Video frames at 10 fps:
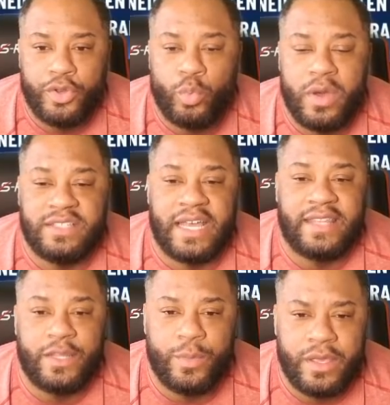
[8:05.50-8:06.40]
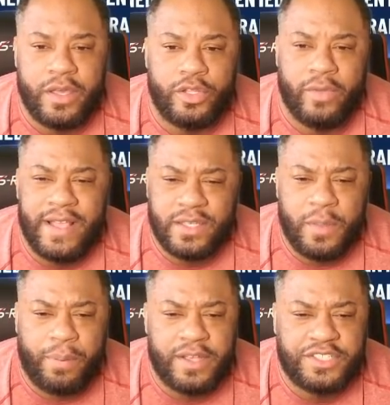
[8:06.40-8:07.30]
the ones I think will be good. Brace on
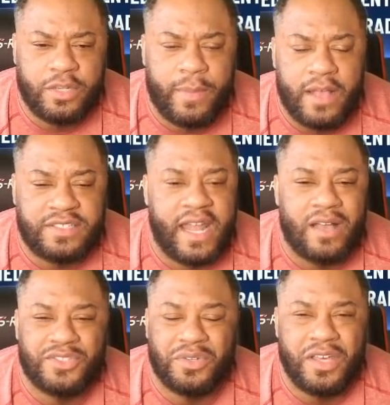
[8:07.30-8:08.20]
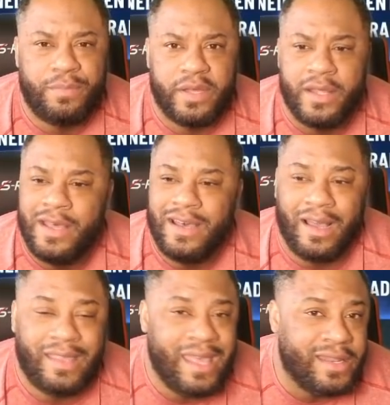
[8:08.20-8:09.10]
the pressure and mouse and house are good, but
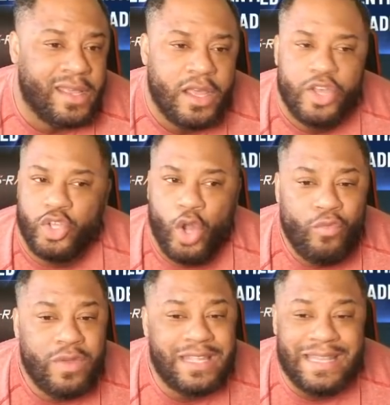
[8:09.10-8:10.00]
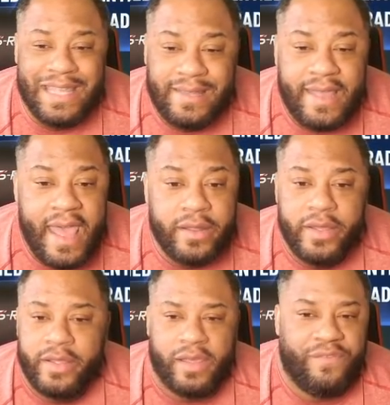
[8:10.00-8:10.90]
again, you don't really need that.
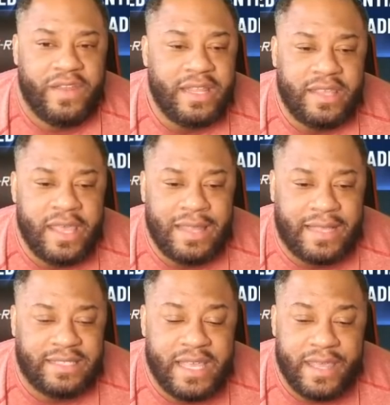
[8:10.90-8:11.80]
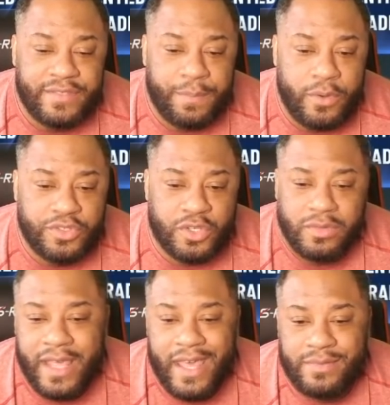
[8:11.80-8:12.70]
If anything, like I say, it gives a boost
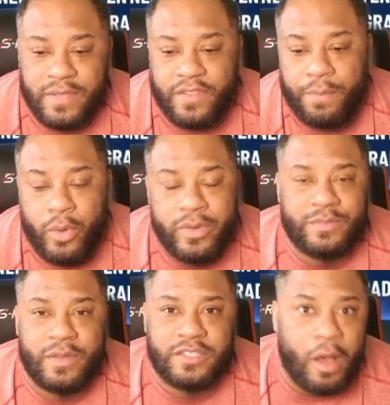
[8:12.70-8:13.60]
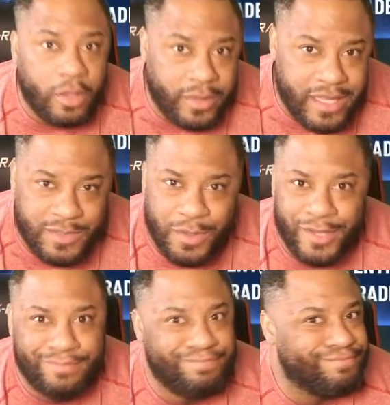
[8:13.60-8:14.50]
on layups if the opponent is much smaller. Guess
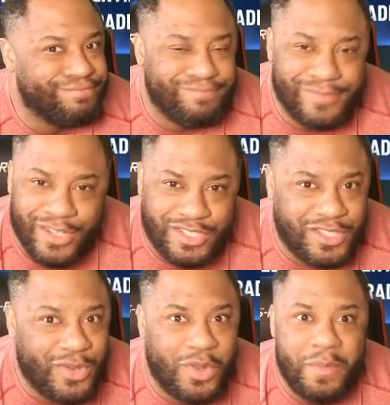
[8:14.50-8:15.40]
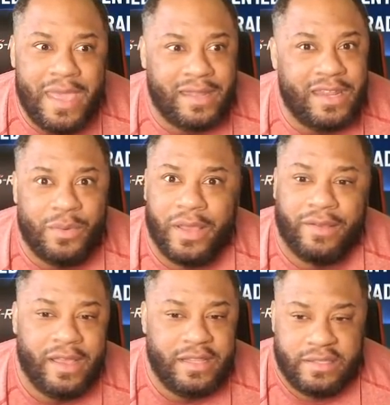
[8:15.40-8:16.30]
what? You're still going to make it anyway,
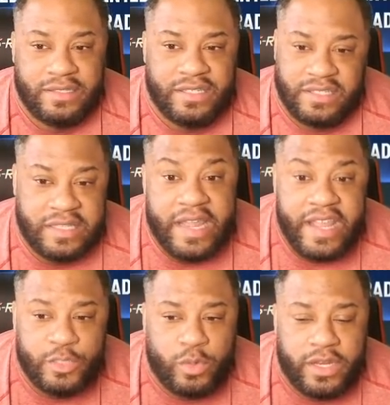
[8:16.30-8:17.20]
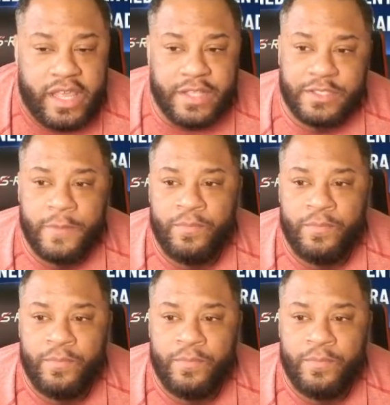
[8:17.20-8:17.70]
right? It is what it is.